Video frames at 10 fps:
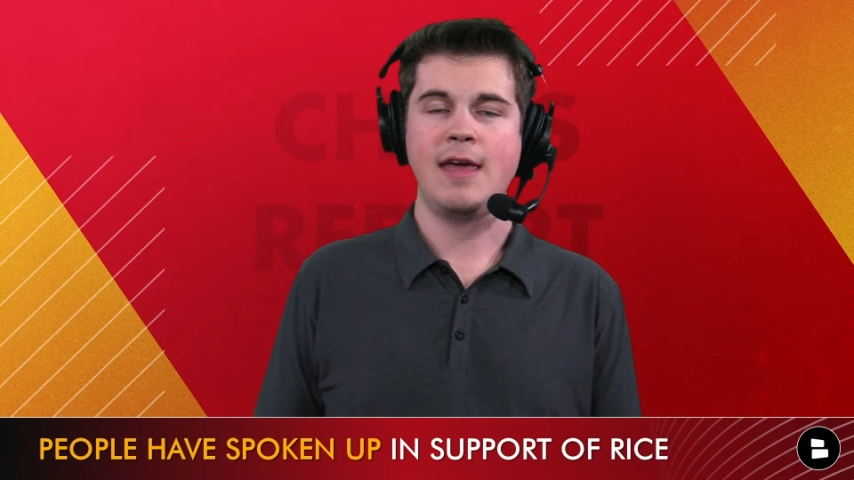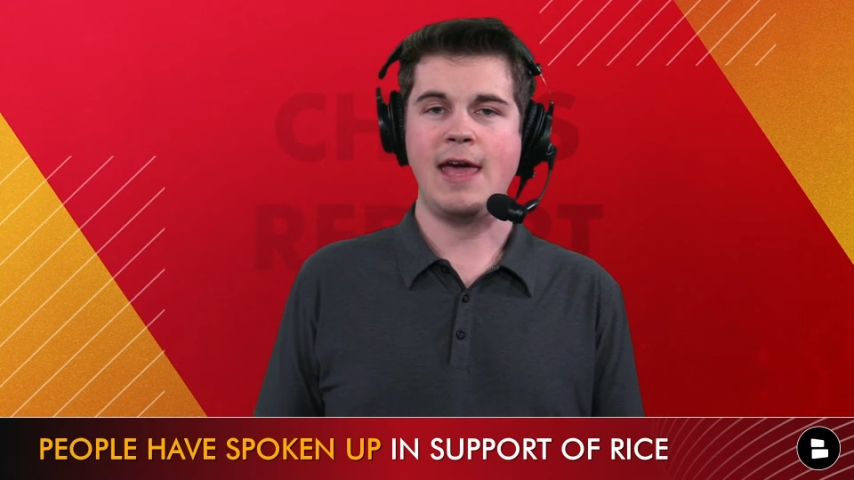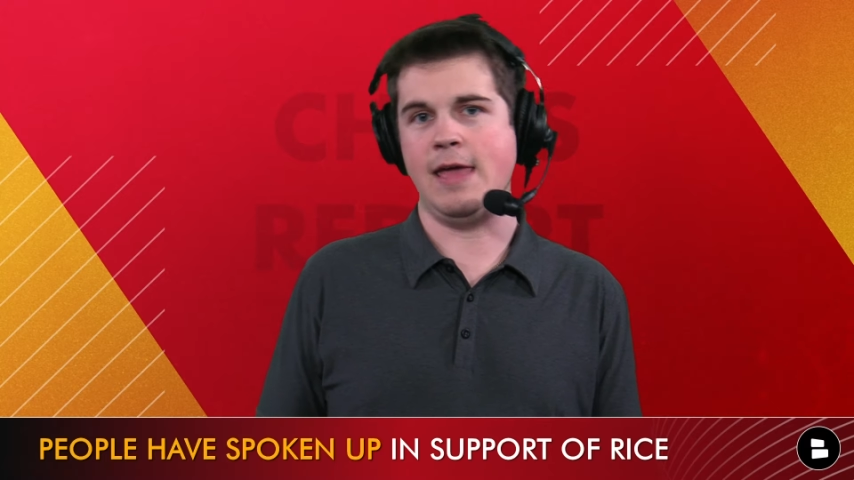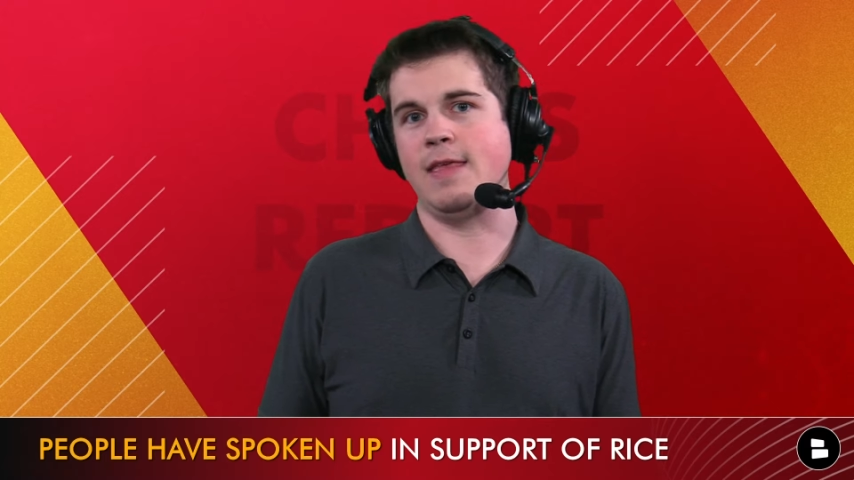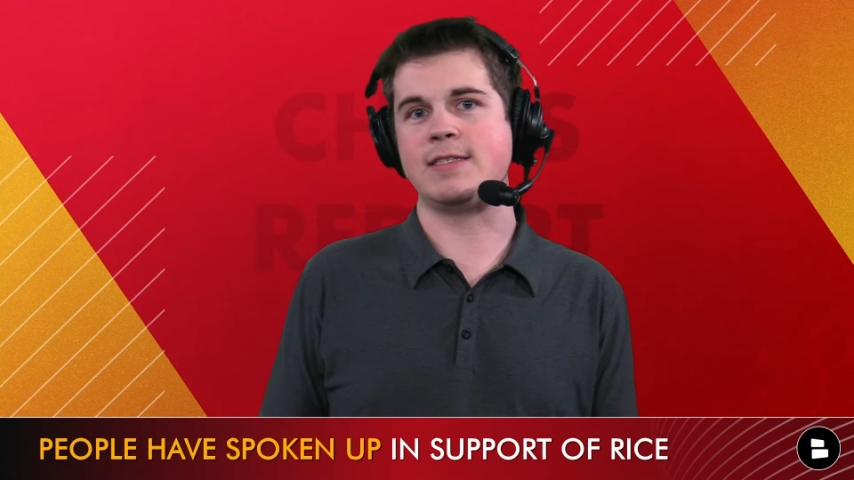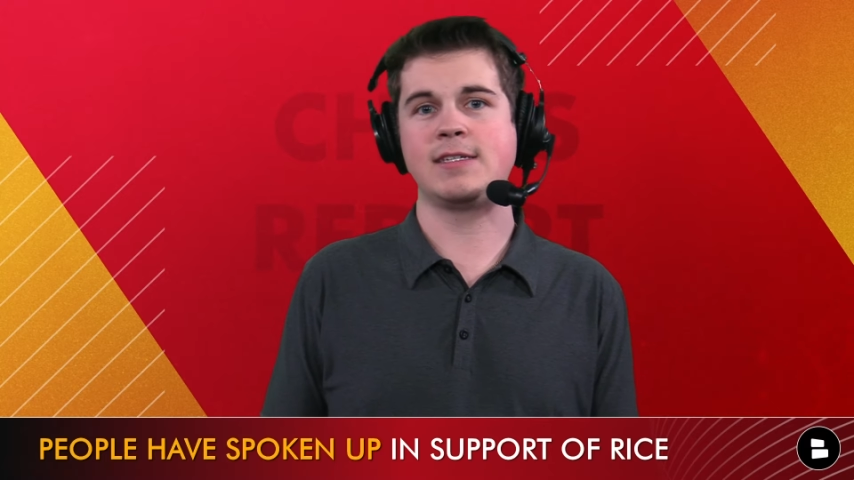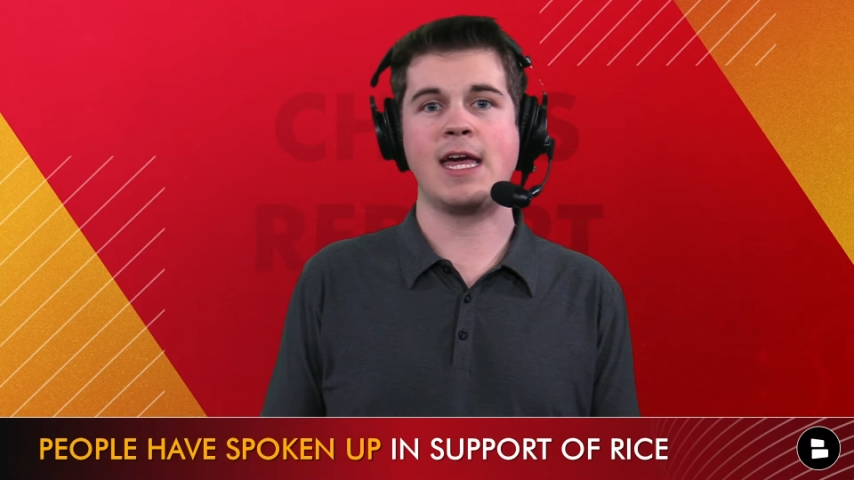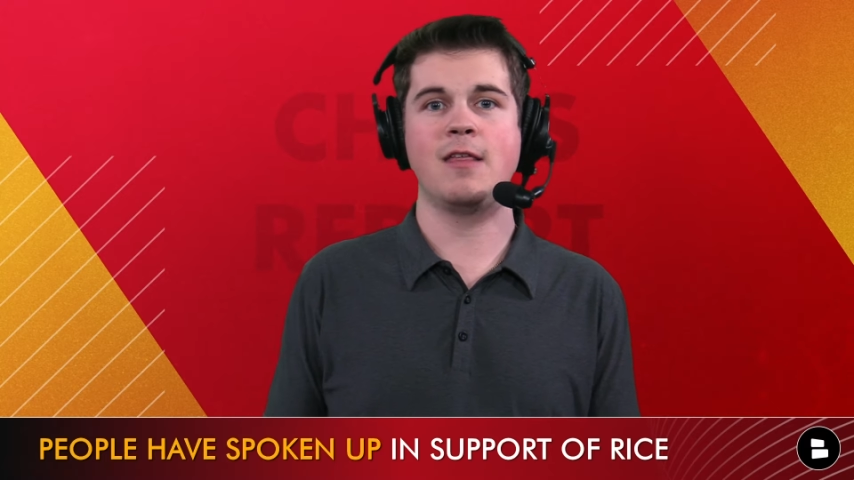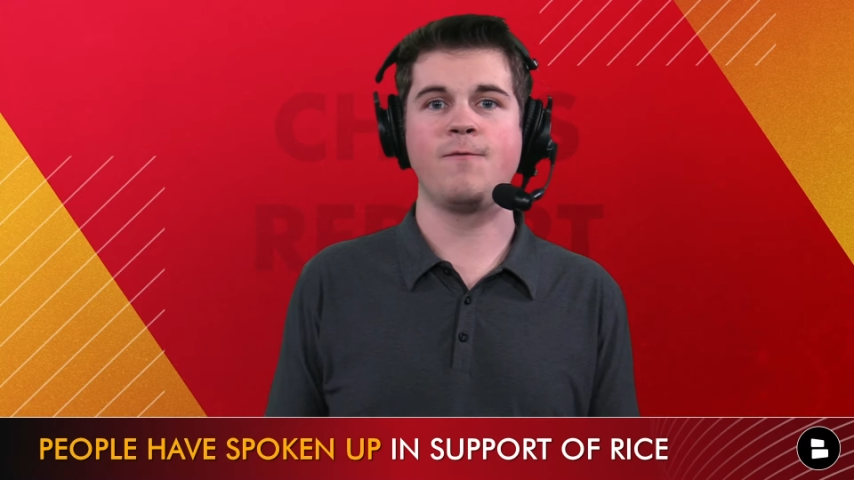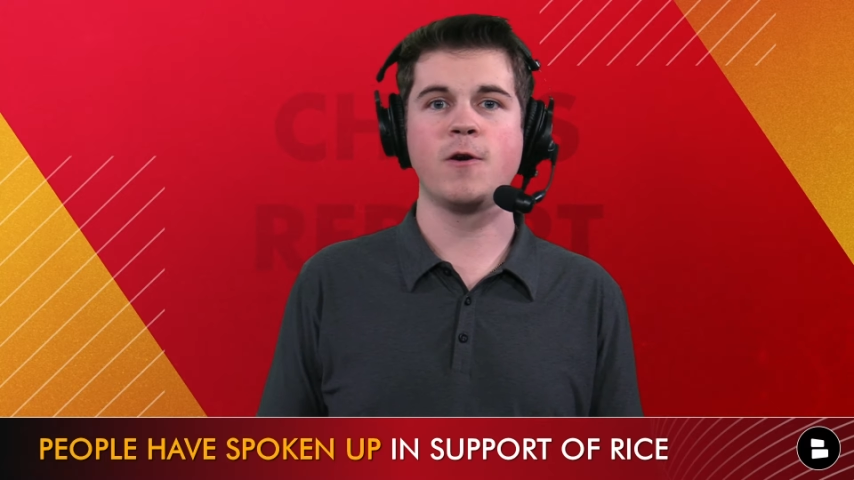and this is
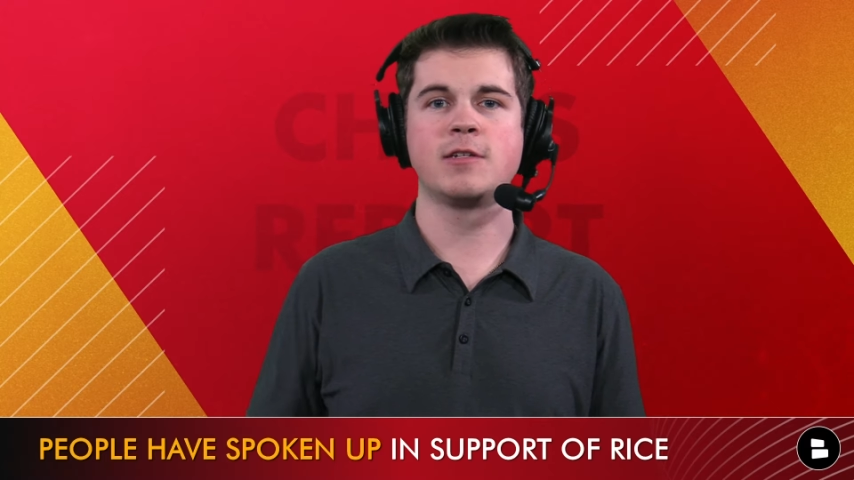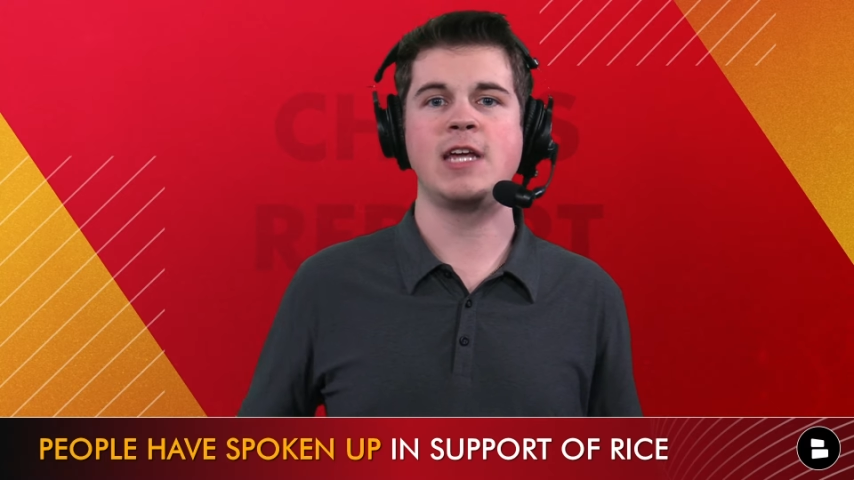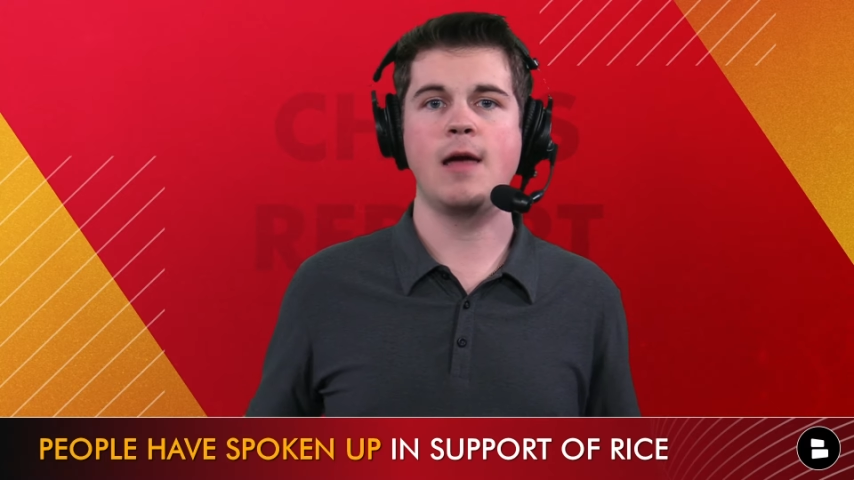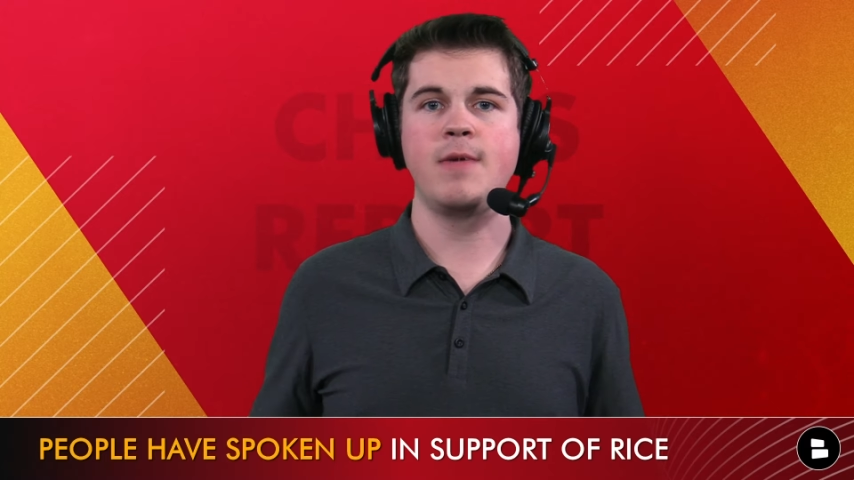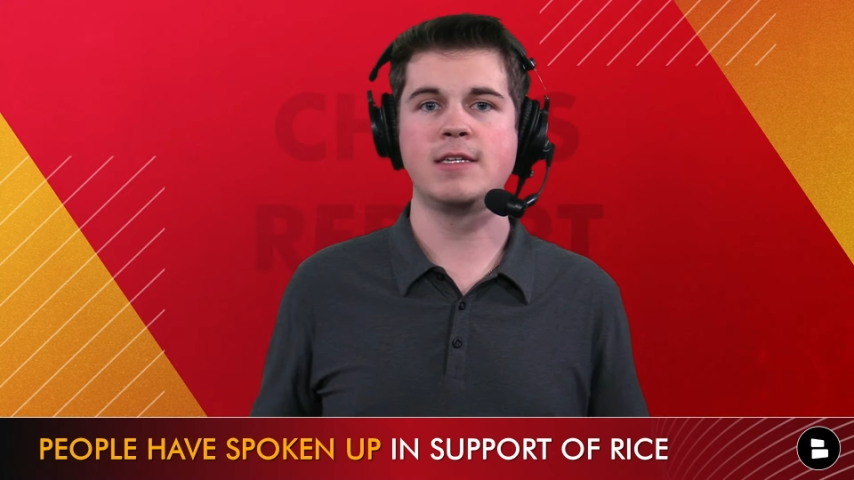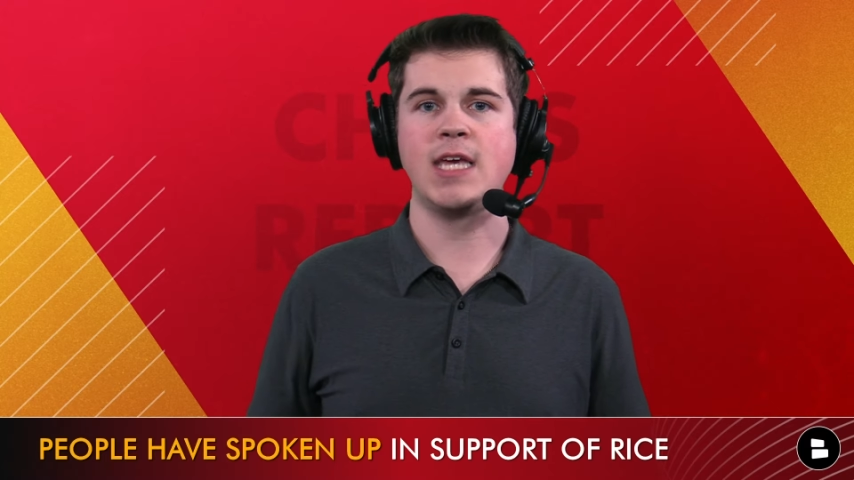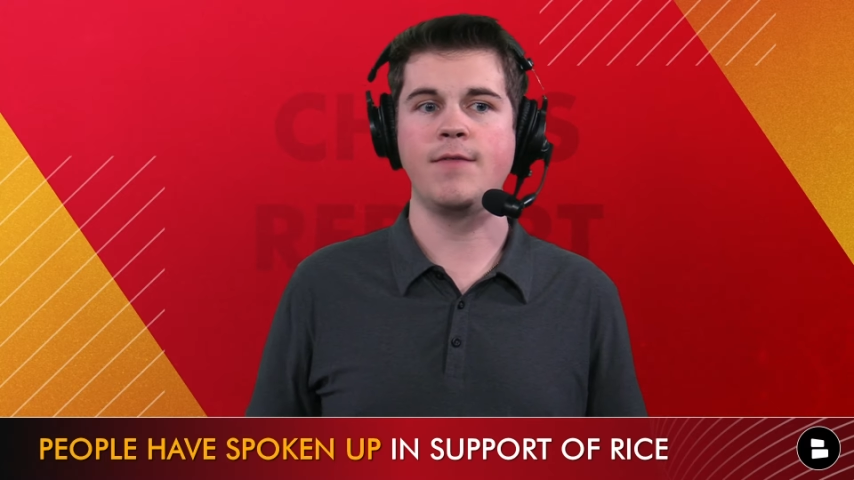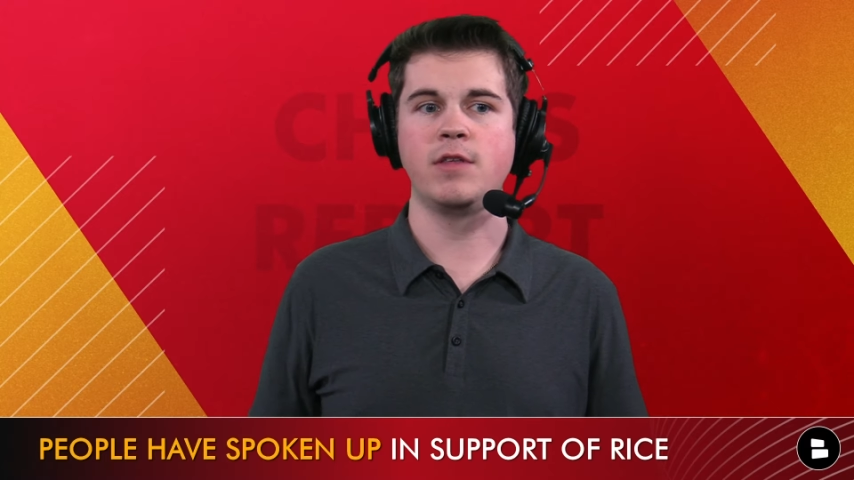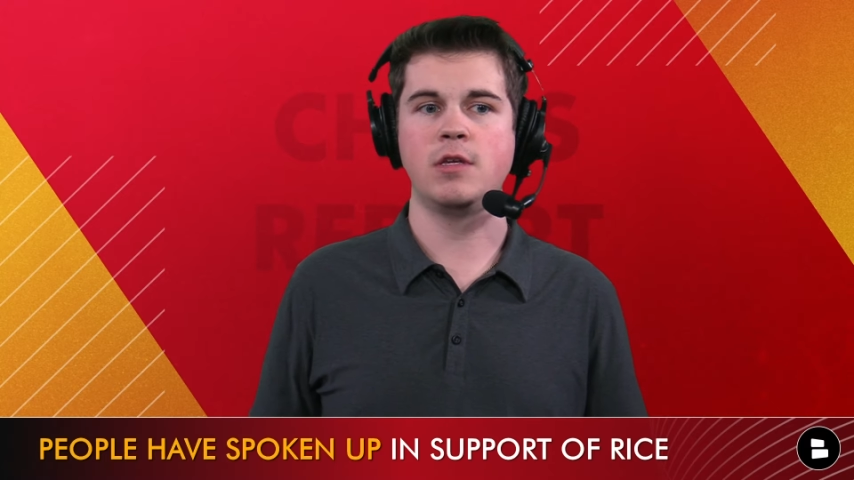kind of the first time he's having